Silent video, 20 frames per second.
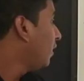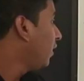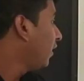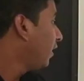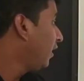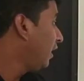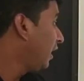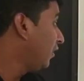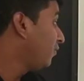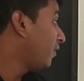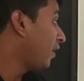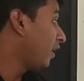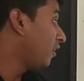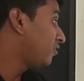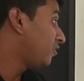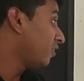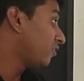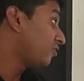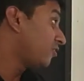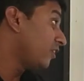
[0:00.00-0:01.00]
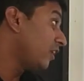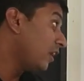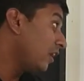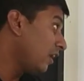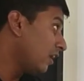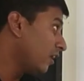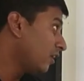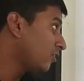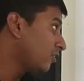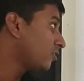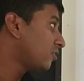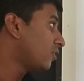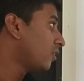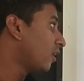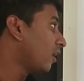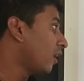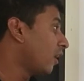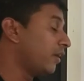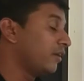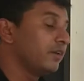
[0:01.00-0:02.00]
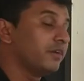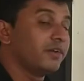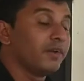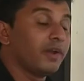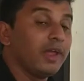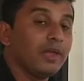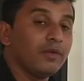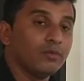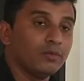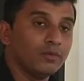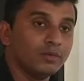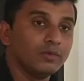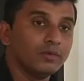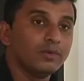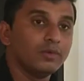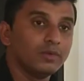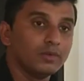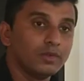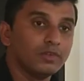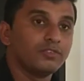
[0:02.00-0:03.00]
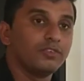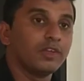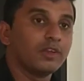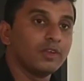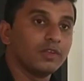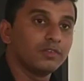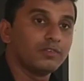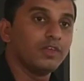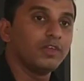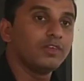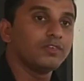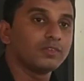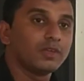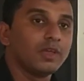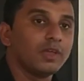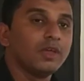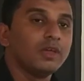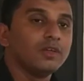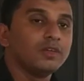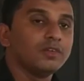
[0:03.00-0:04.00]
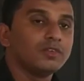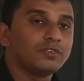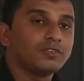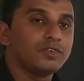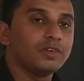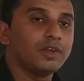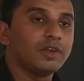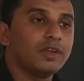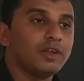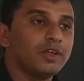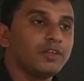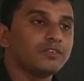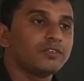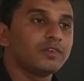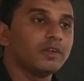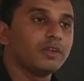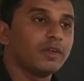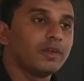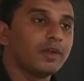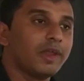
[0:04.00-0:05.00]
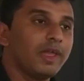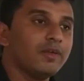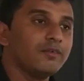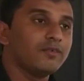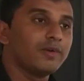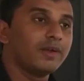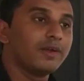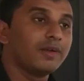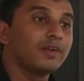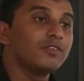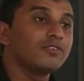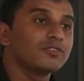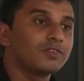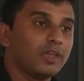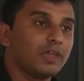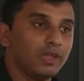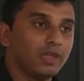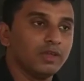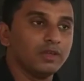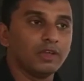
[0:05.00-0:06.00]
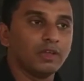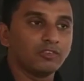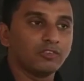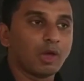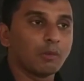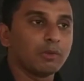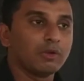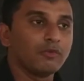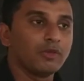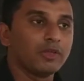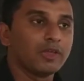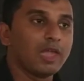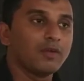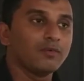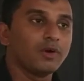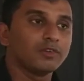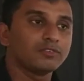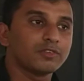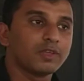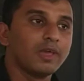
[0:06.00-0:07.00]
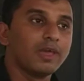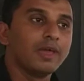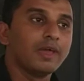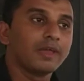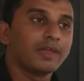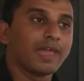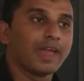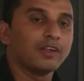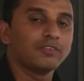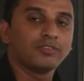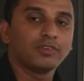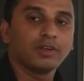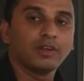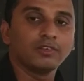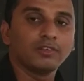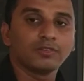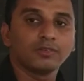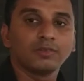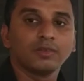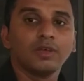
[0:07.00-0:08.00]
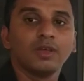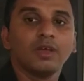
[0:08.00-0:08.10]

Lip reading: if there is a serious and grave, the sickness is serious and grave and risky. Example we gave was cancerous